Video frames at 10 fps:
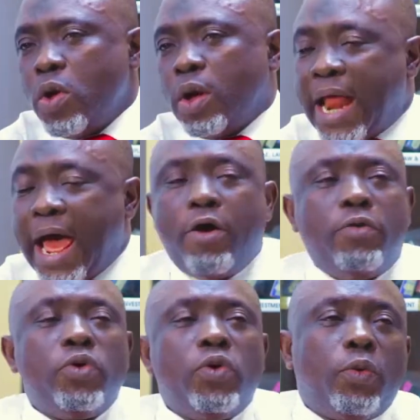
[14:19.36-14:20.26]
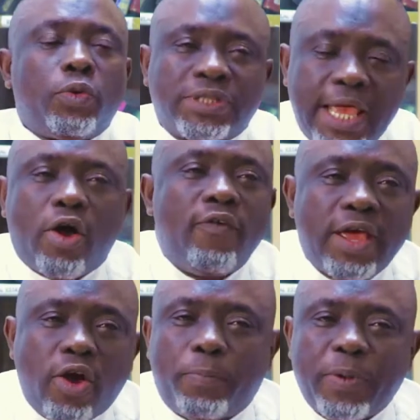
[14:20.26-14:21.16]
Now, think of
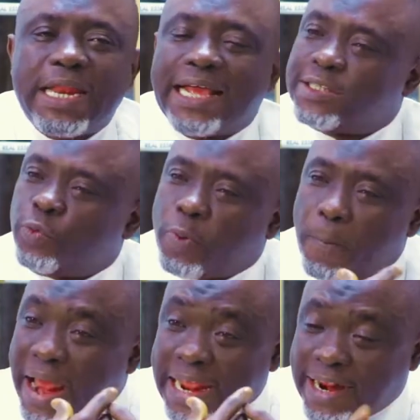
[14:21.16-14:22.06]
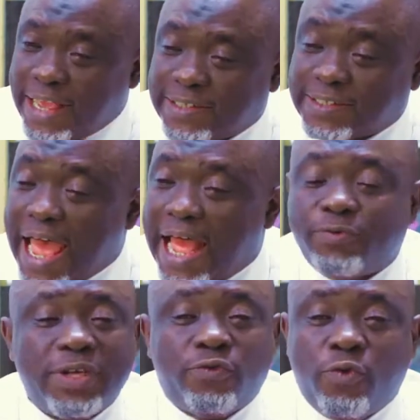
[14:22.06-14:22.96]
a company that is properly registered
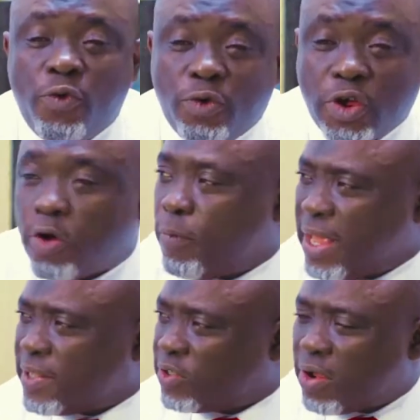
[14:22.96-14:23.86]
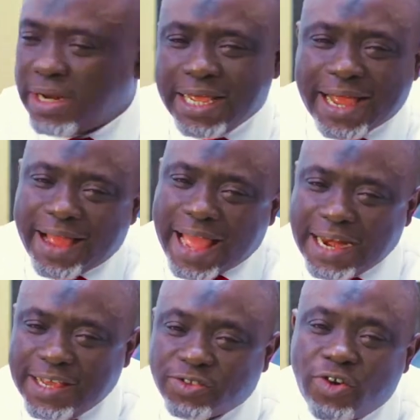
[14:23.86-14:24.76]
with good documentation. It can
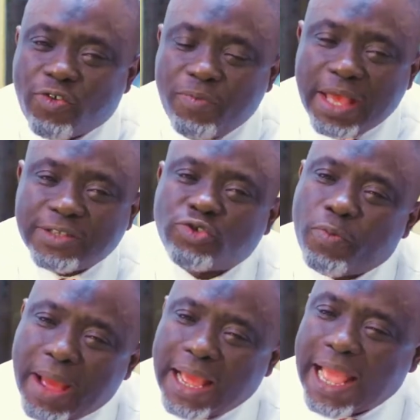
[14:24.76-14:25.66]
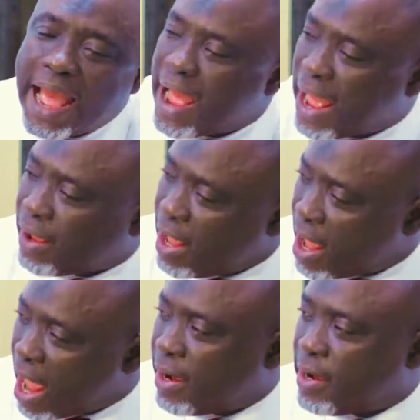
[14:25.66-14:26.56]
carry its documents to bank
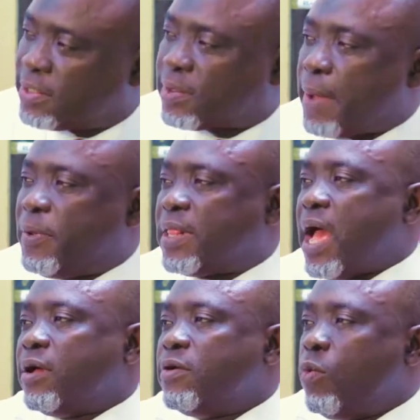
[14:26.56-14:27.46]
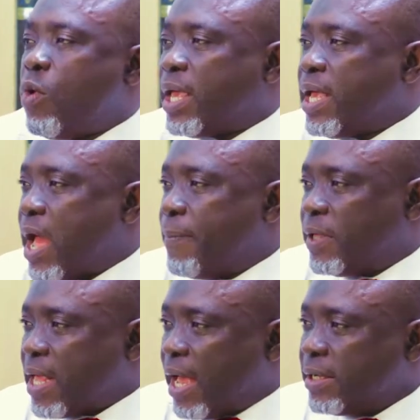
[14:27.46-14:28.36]
and raise capital, working
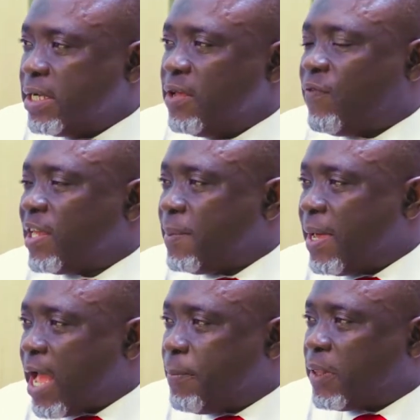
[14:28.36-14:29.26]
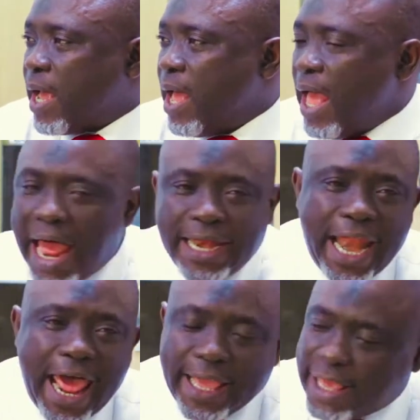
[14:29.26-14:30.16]
capital, investment capital, and the
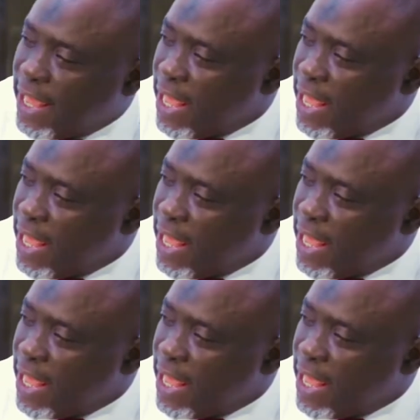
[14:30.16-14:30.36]
like.